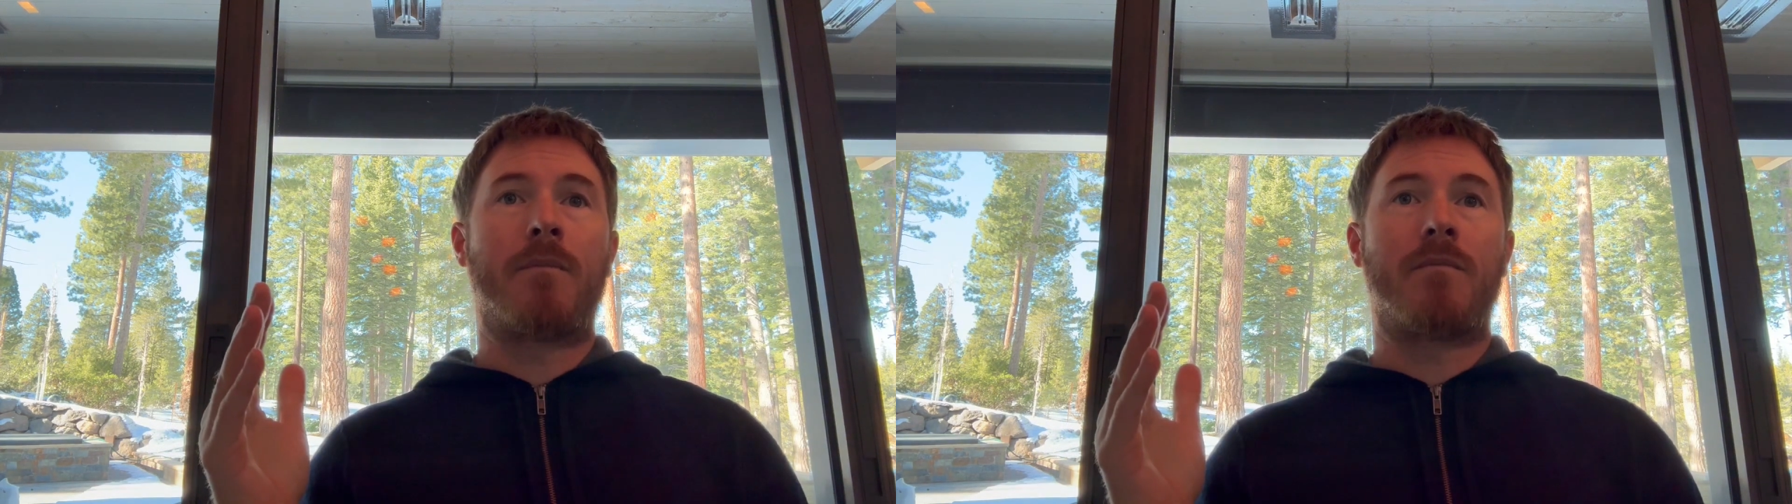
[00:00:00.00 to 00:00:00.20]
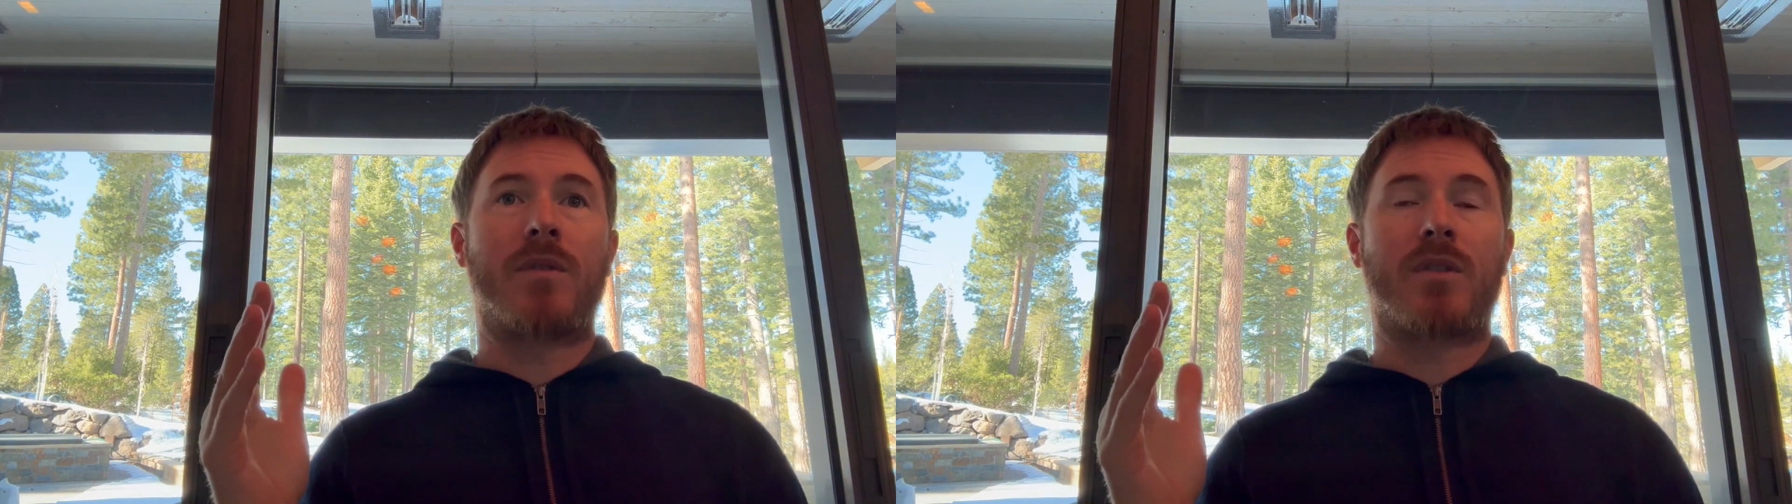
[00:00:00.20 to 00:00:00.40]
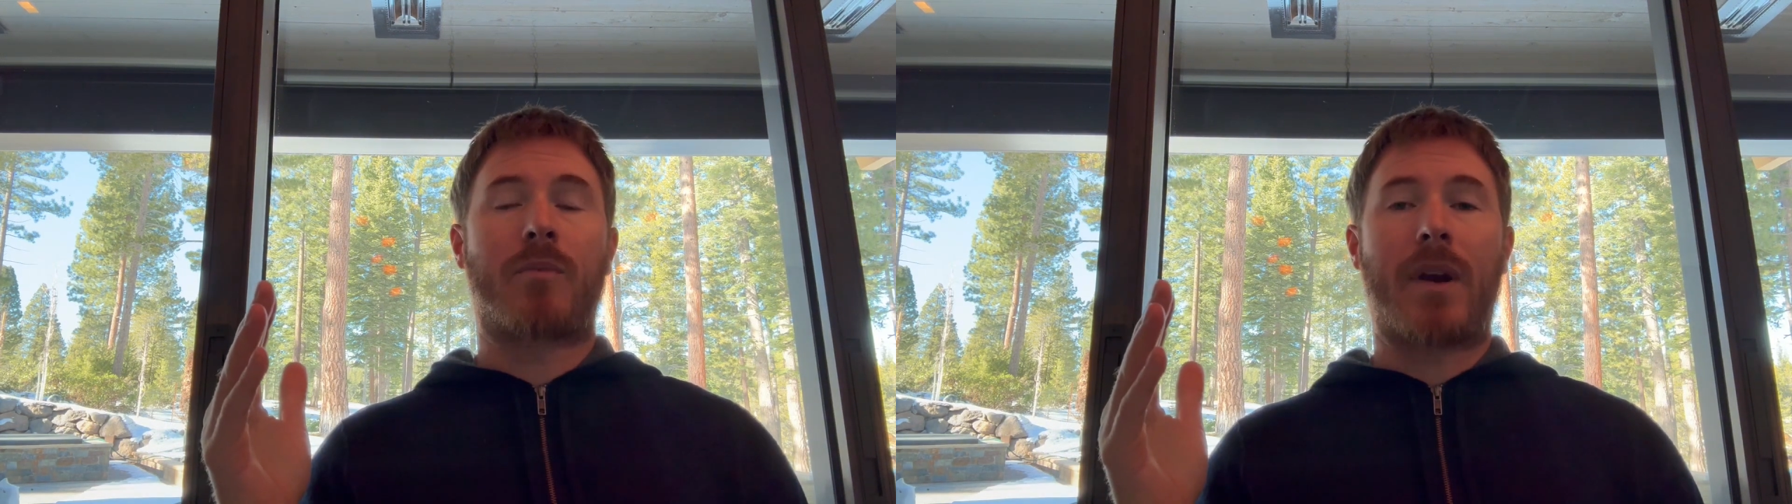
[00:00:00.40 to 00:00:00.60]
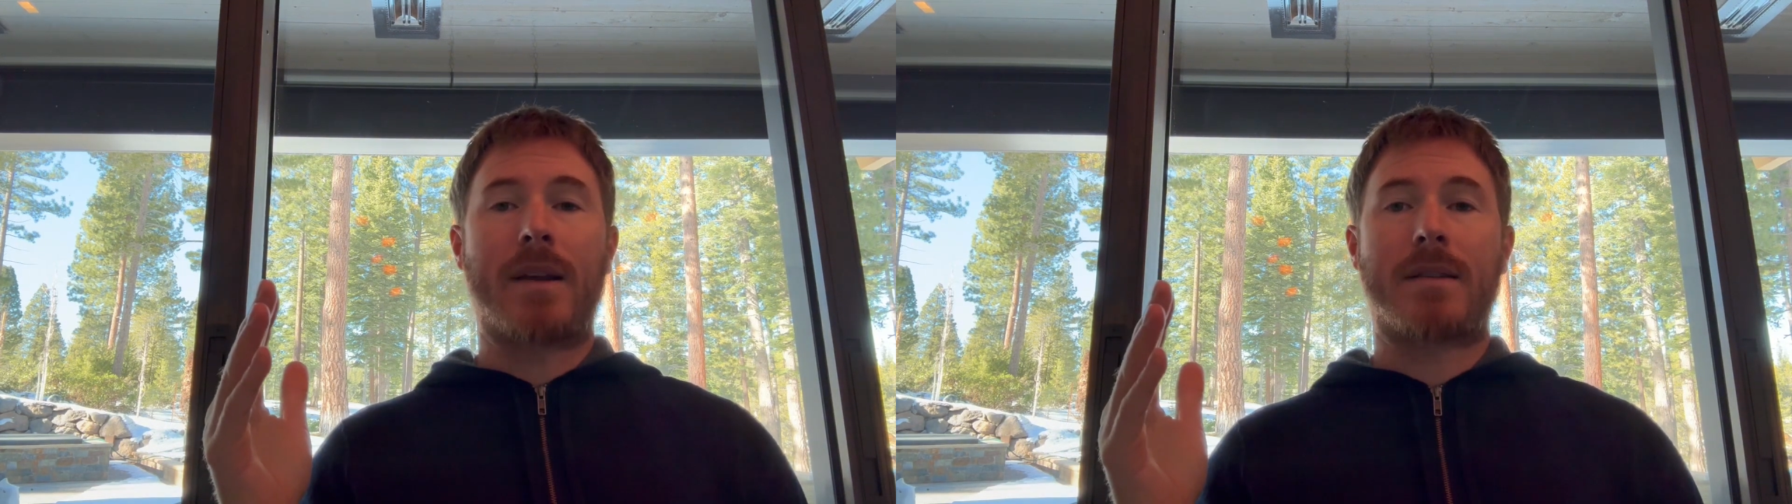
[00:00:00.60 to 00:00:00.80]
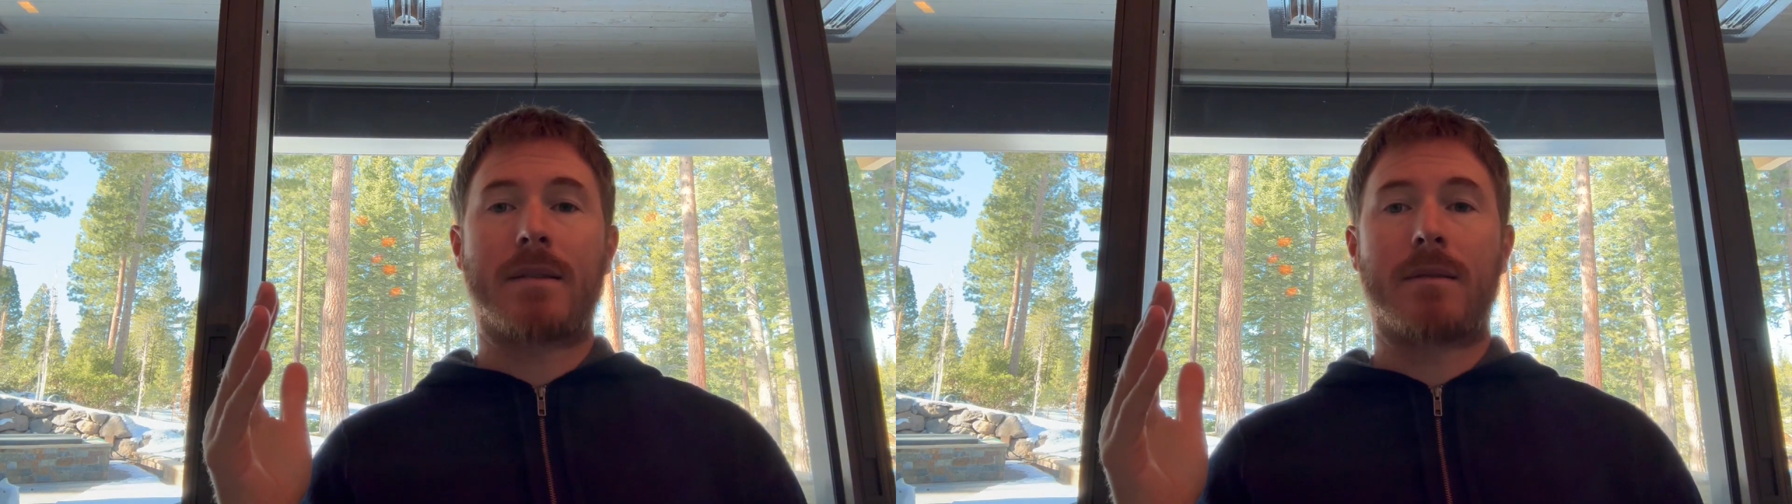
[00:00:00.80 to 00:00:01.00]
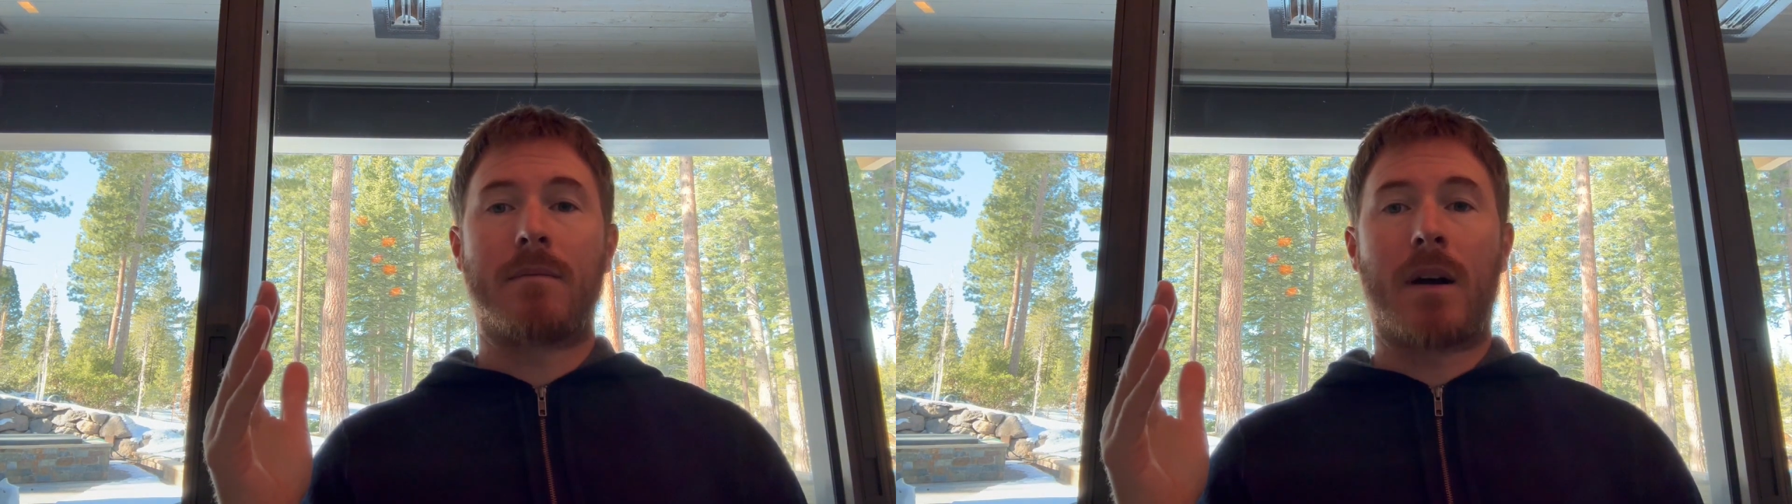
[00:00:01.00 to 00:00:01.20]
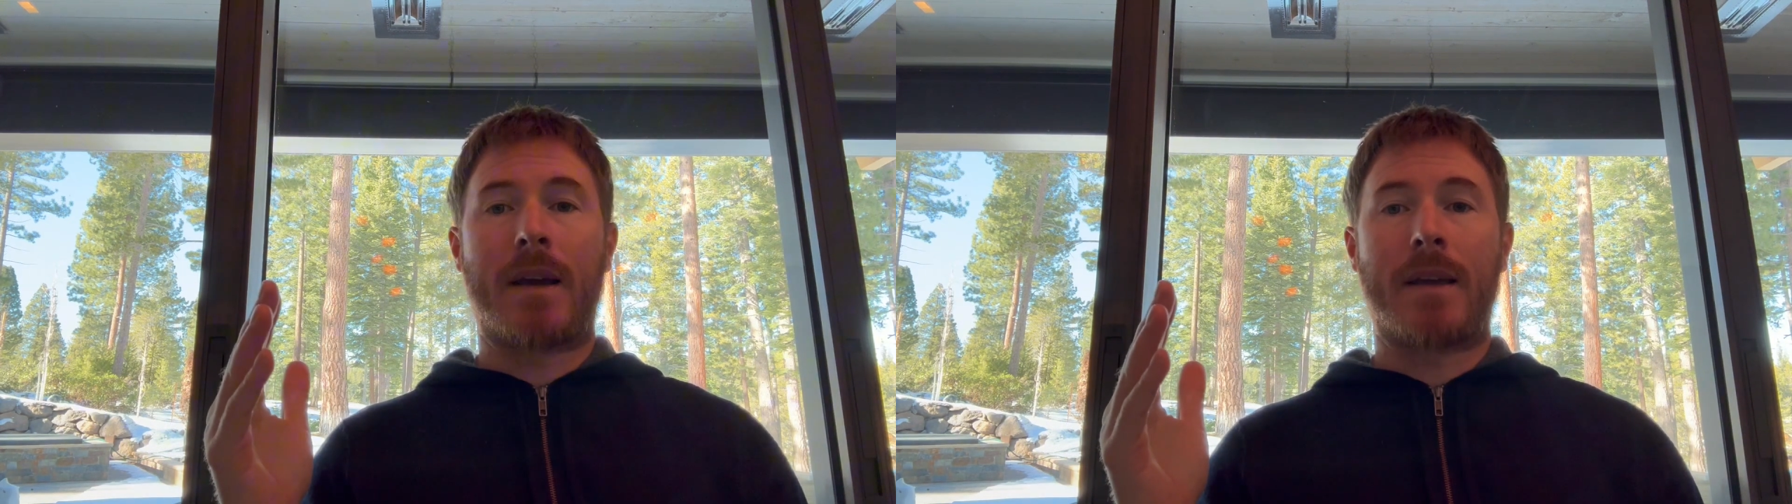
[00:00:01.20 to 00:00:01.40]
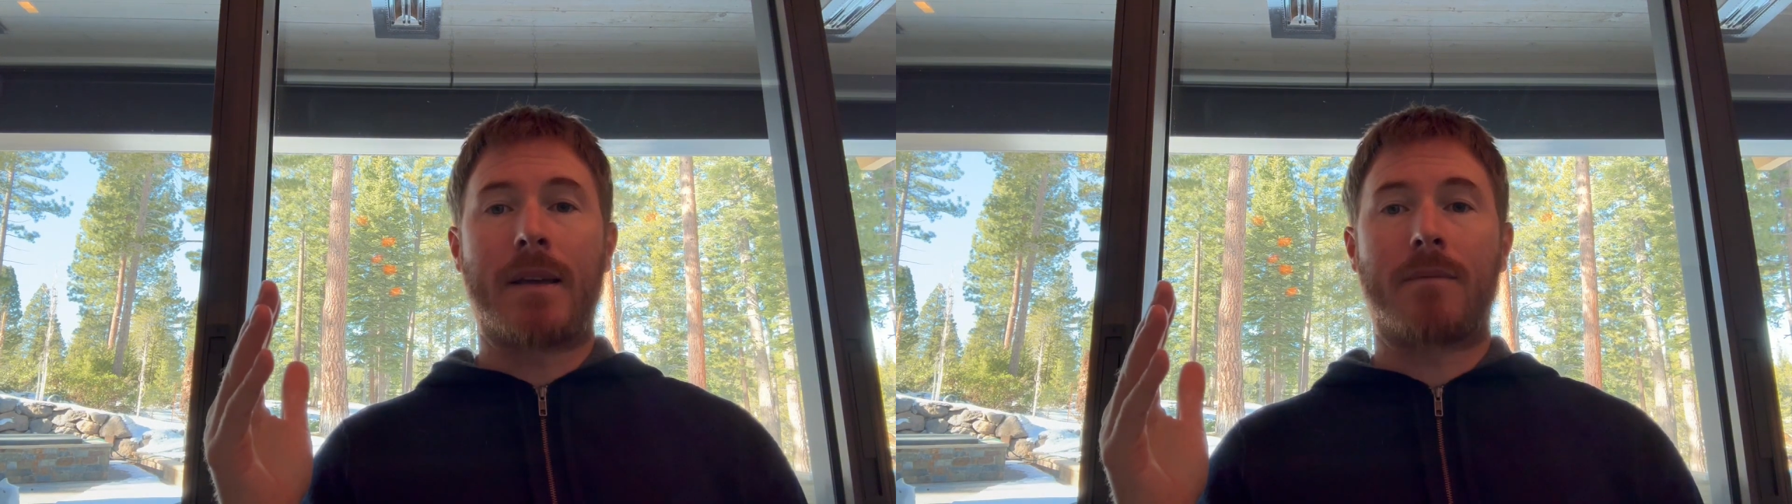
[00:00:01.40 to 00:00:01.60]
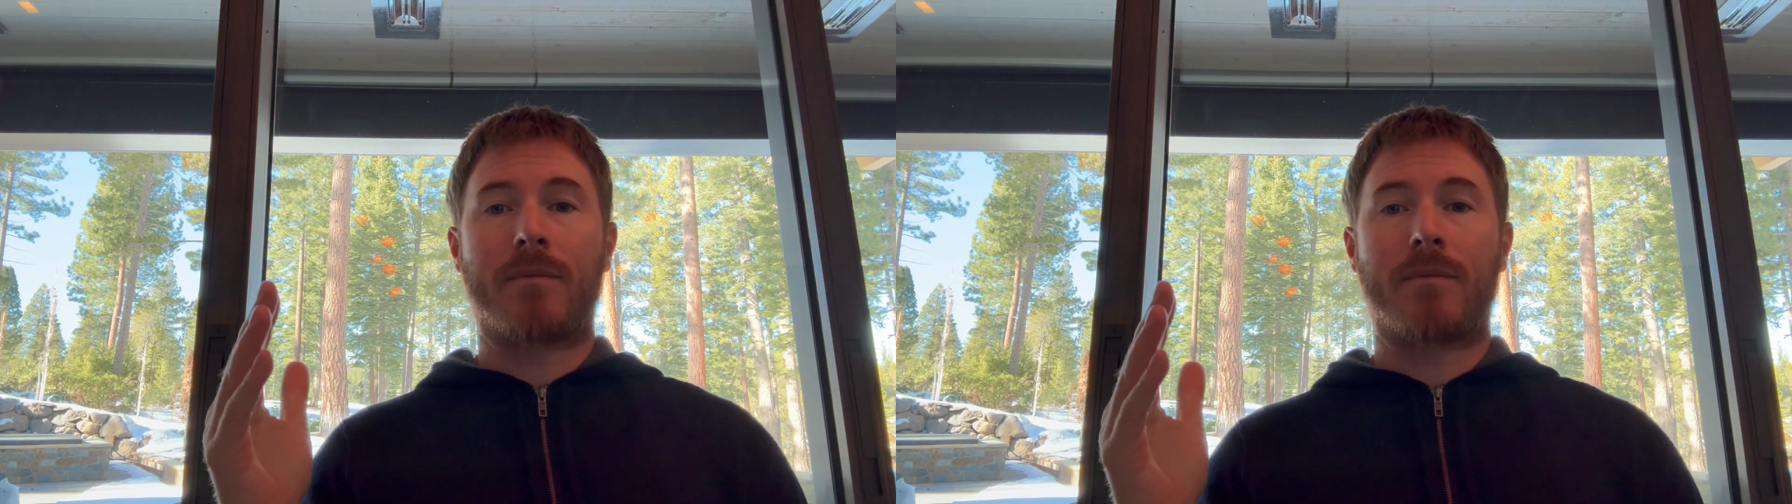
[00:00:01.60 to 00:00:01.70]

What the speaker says: suppress my